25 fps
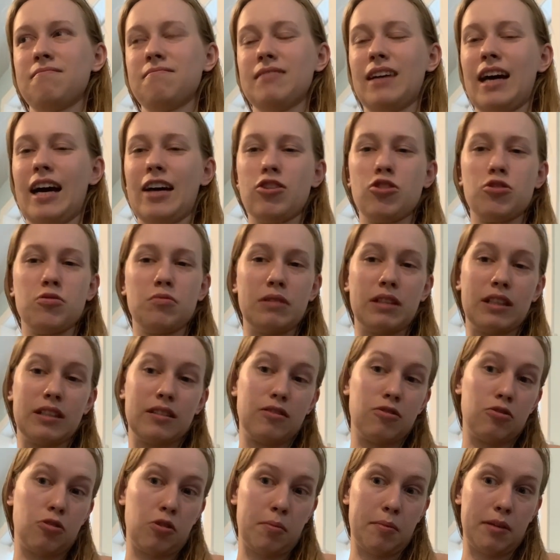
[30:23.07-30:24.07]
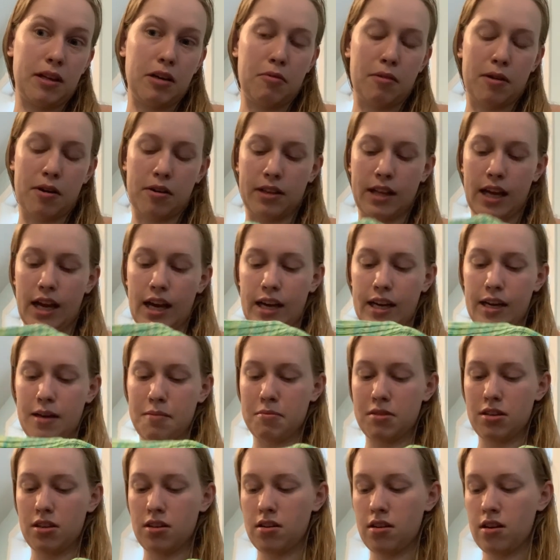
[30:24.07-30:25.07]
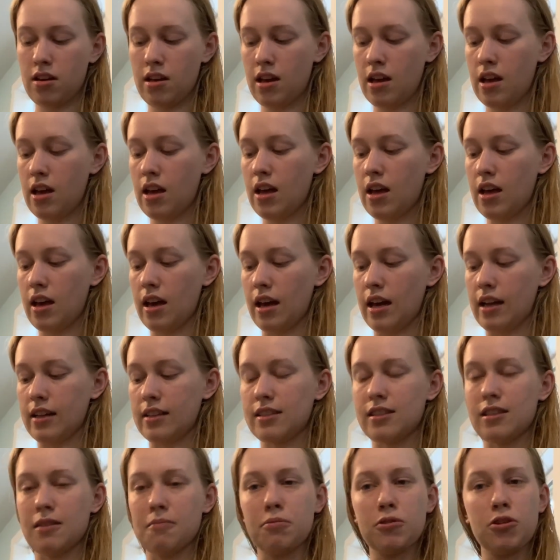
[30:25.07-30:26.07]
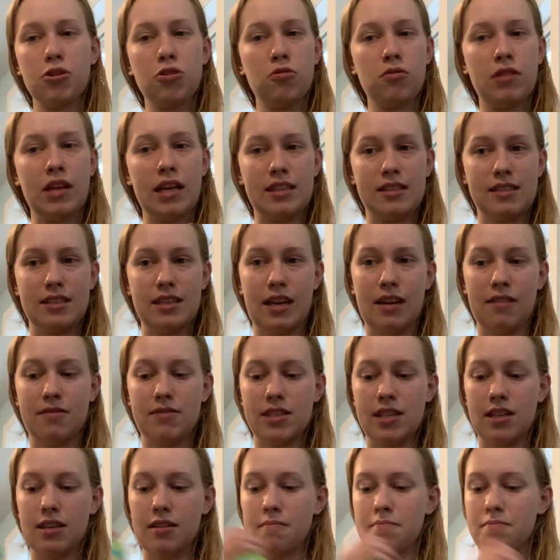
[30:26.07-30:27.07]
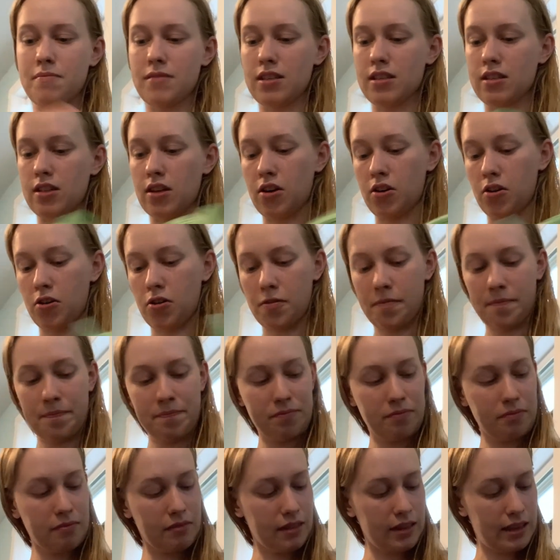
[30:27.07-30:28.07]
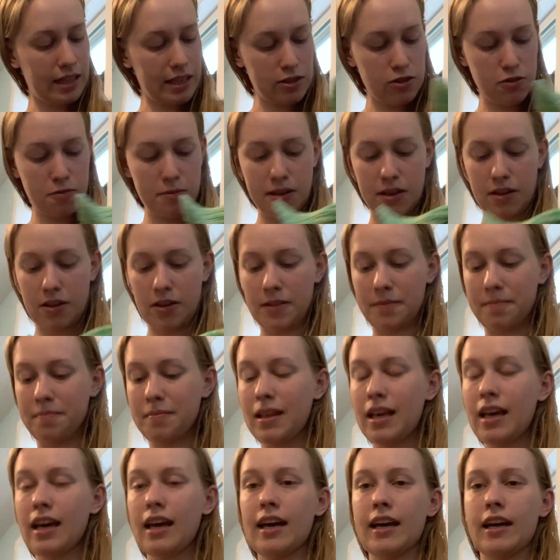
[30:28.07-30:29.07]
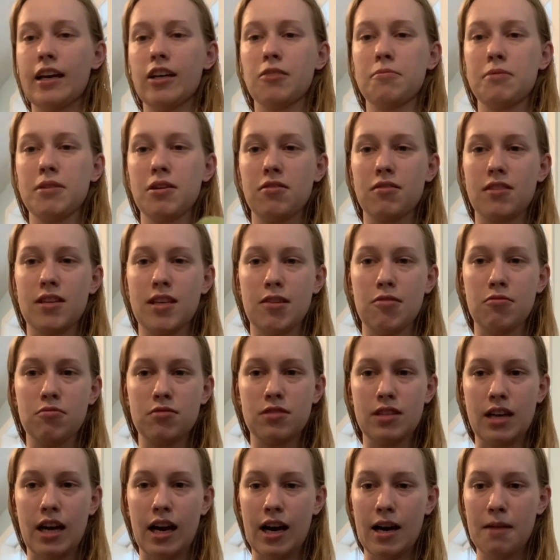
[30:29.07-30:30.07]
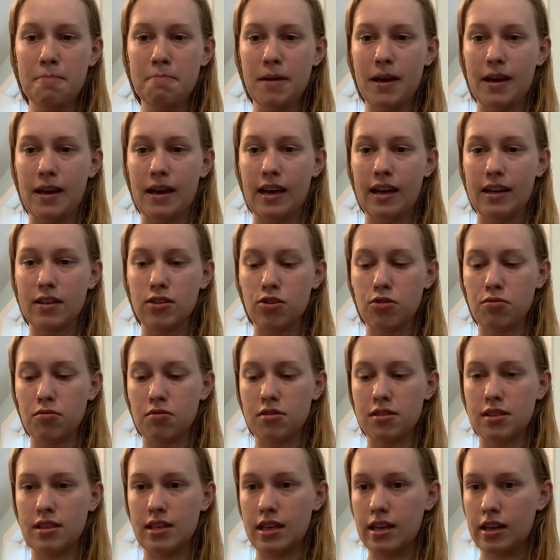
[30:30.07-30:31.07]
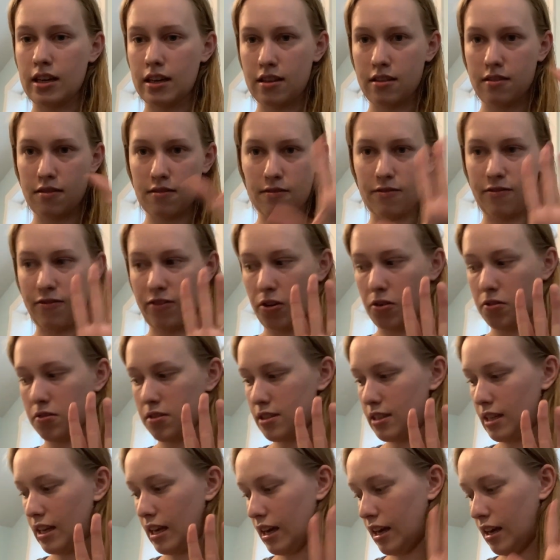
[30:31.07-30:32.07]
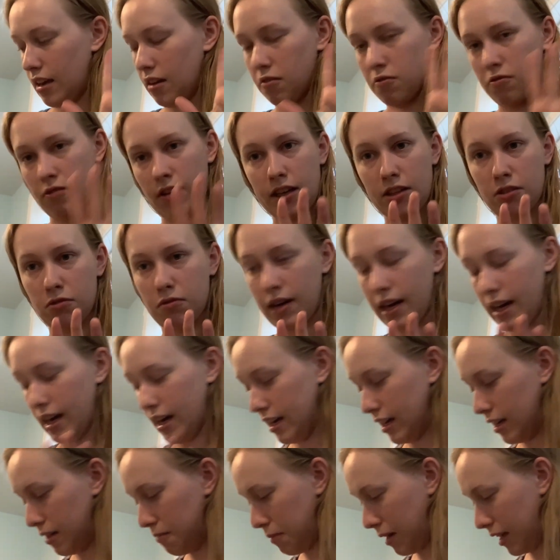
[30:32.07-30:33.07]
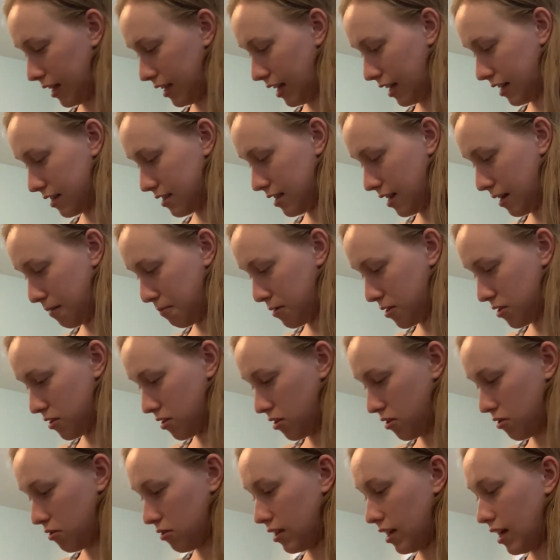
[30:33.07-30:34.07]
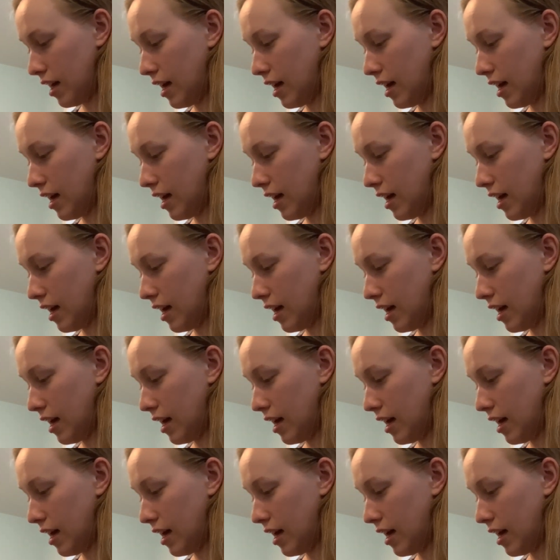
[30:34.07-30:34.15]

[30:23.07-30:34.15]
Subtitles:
I just wouldn't normally wear lime. It's the blue that saves it. So this will be good. It'll be a cute top, and you will see it first thing right away in my next episode.